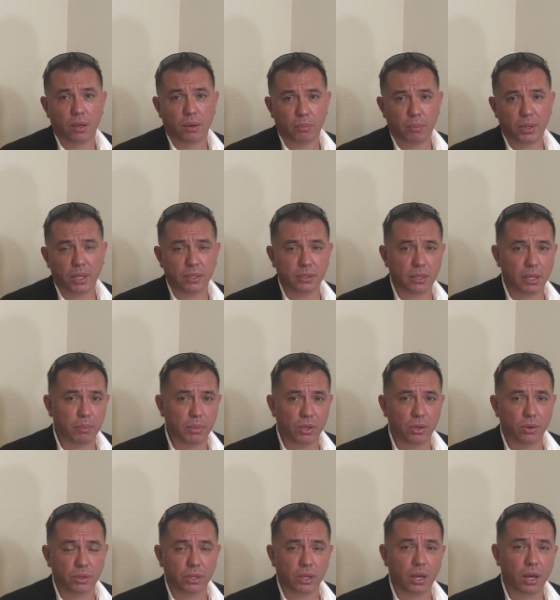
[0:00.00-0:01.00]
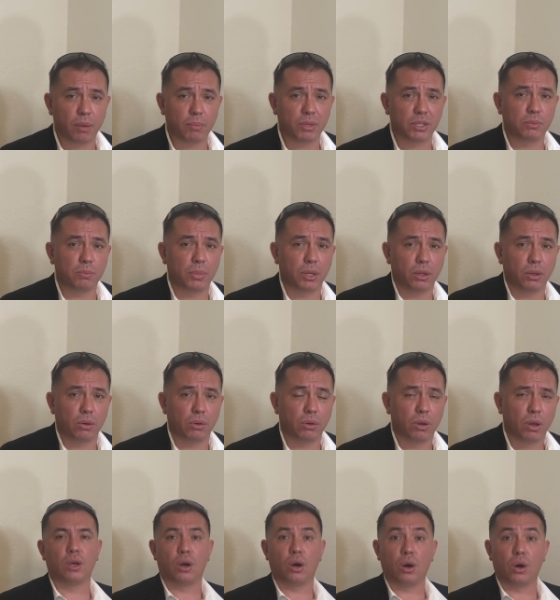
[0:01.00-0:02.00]
Please let me know in the comments below.
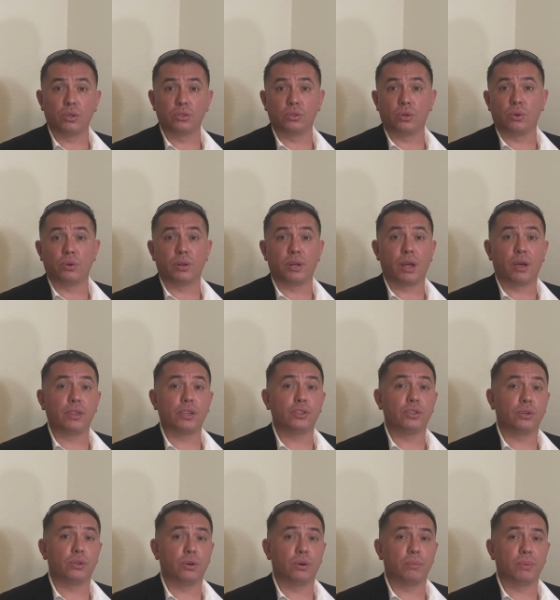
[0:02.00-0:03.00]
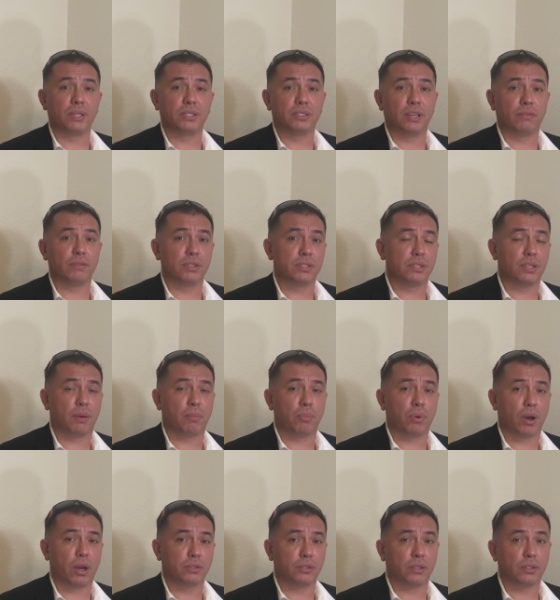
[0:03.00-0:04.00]
Also, now that you know my 7-step
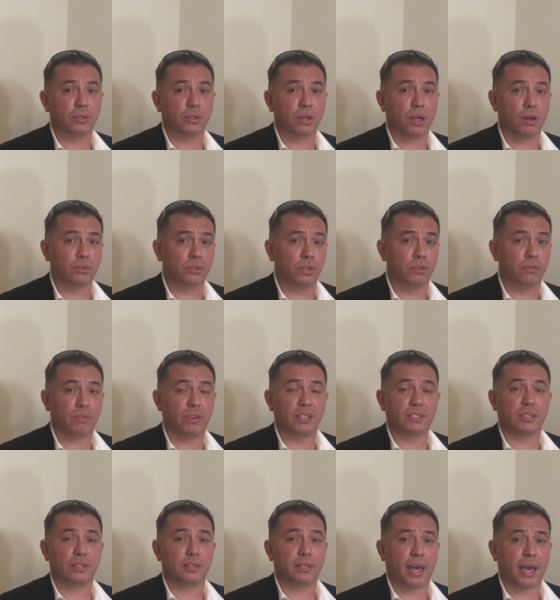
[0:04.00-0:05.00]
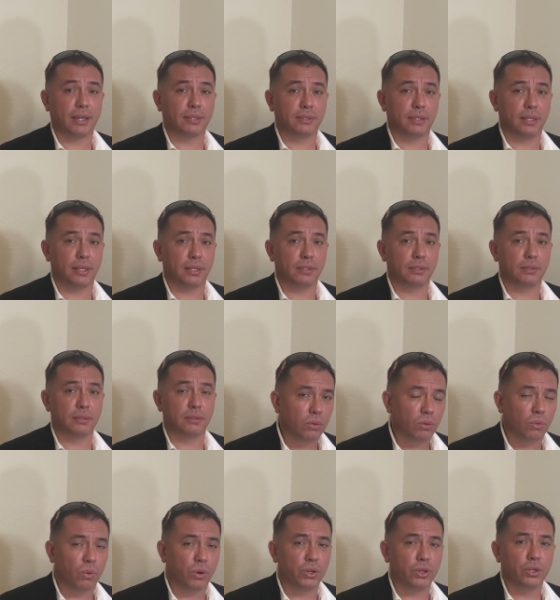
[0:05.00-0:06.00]
process on how to invest in tax liens,
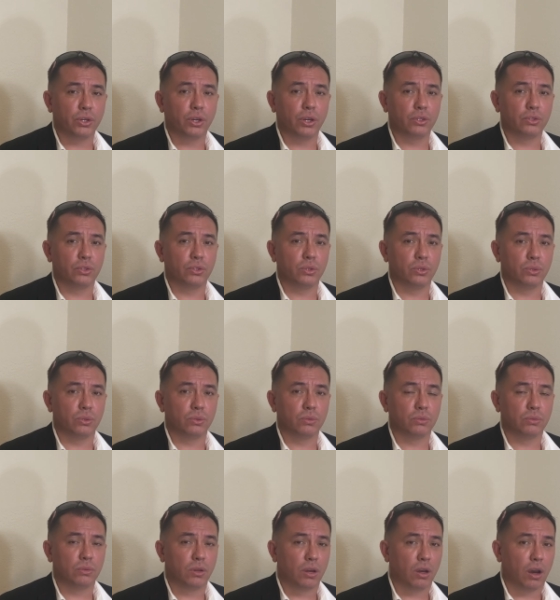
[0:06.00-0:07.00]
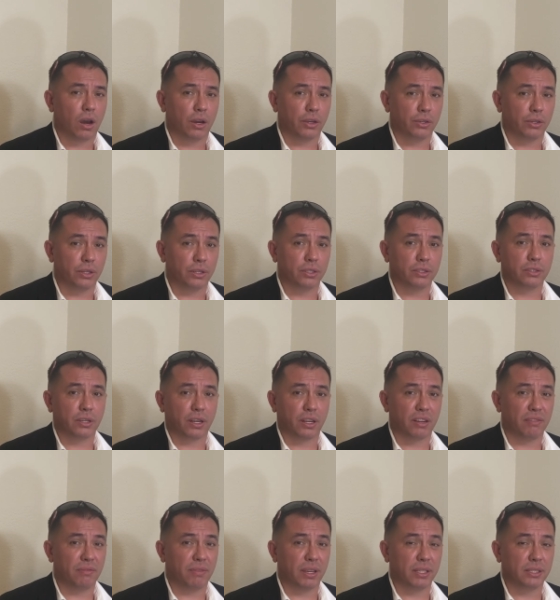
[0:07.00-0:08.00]
what are you going to do? Are you going to start
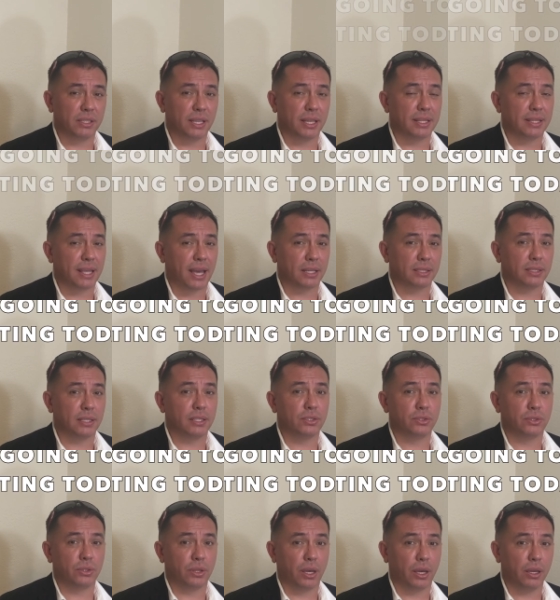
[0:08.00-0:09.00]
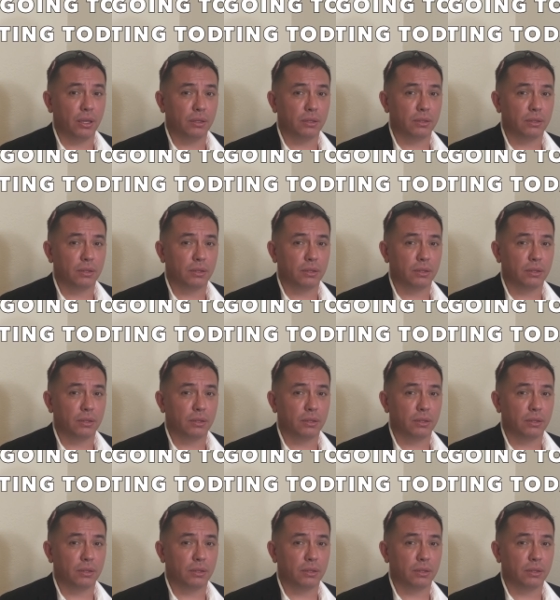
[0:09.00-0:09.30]
investing in tax liens today